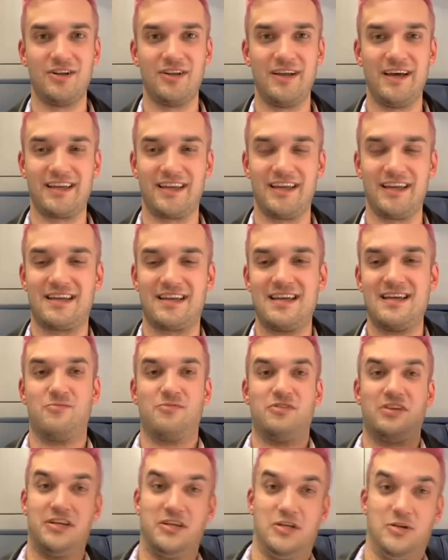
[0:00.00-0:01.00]
Like, you can't
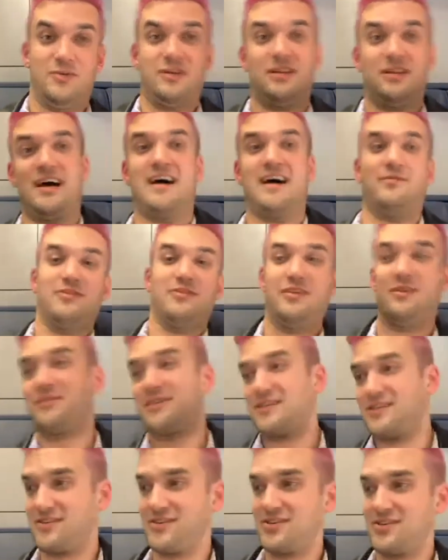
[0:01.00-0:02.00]
really do a lot with them
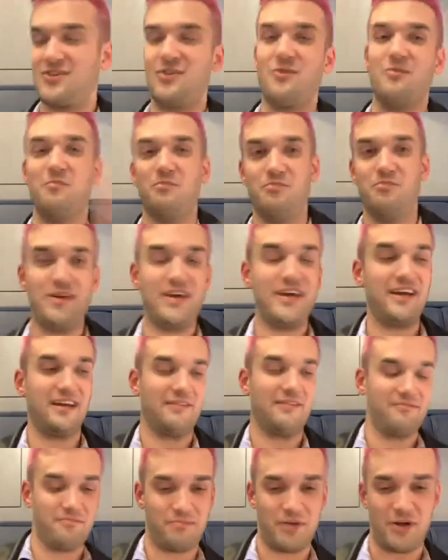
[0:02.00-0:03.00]
because they're so big
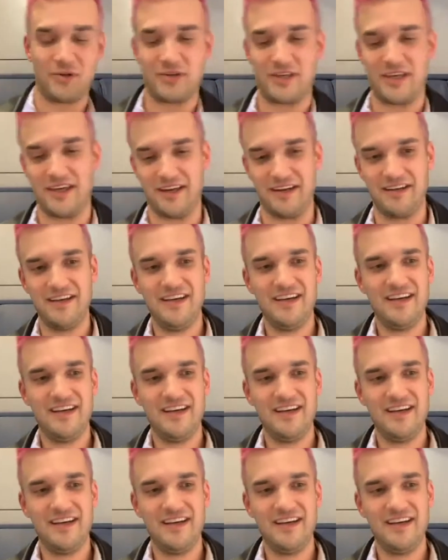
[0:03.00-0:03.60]
and bulky.